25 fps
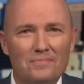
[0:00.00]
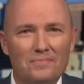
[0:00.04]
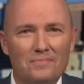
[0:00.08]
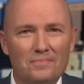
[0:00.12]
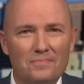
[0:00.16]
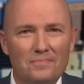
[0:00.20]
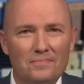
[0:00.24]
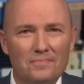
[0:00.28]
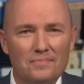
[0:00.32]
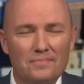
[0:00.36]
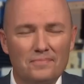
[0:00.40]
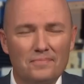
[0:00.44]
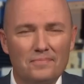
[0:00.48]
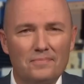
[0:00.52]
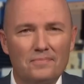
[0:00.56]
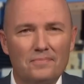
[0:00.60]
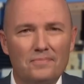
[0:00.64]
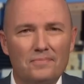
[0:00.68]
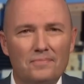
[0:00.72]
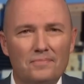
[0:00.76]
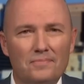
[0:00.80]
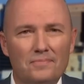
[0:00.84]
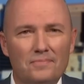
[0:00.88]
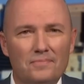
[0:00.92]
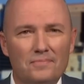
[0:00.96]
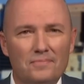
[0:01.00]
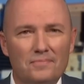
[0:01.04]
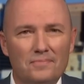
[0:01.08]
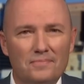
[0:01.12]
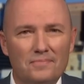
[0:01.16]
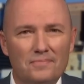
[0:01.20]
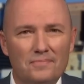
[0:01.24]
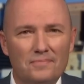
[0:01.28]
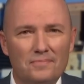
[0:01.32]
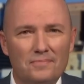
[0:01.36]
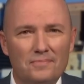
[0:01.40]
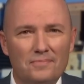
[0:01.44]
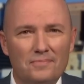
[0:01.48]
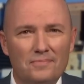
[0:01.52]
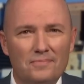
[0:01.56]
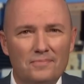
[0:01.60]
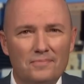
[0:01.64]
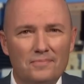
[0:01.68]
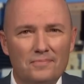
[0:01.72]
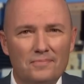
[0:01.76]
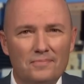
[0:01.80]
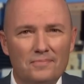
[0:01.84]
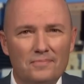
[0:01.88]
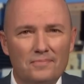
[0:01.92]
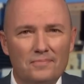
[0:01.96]

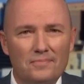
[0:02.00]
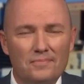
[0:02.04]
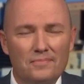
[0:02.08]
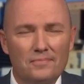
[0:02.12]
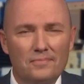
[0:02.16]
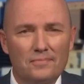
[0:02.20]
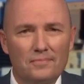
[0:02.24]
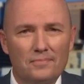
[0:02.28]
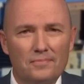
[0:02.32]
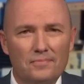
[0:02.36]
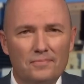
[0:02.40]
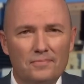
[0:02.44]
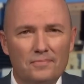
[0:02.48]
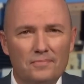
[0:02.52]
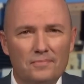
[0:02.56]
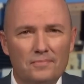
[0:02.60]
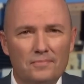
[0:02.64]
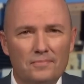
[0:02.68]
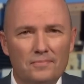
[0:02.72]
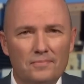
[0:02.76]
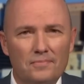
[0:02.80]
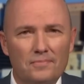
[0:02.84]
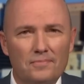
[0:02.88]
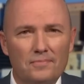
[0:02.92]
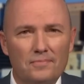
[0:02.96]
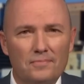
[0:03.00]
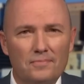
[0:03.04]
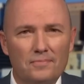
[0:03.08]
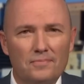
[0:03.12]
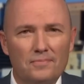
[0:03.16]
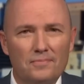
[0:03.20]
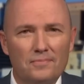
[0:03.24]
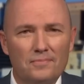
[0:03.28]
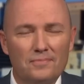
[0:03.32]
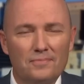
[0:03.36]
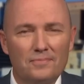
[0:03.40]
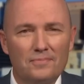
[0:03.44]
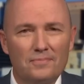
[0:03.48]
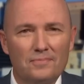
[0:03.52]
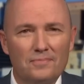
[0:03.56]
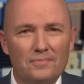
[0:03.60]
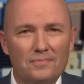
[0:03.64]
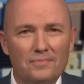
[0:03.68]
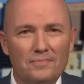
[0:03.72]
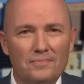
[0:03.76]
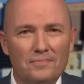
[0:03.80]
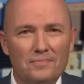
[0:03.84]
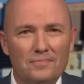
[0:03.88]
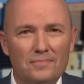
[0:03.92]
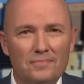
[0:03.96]

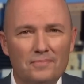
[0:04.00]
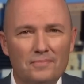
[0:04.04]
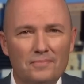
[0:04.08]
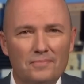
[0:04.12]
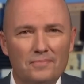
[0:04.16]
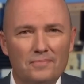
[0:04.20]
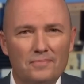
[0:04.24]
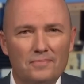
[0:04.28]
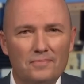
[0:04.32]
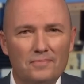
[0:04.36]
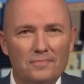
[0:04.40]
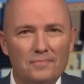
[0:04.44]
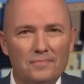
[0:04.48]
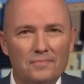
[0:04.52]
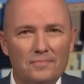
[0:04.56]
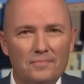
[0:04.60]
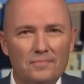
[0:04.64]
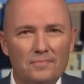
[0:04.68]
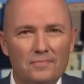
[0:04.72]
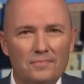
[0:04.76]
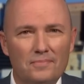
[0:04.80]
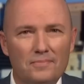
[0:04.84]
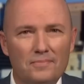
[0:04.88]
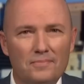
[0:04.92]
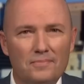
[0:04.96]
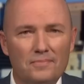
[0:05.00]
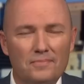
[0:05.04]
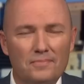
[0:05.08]
[no speech]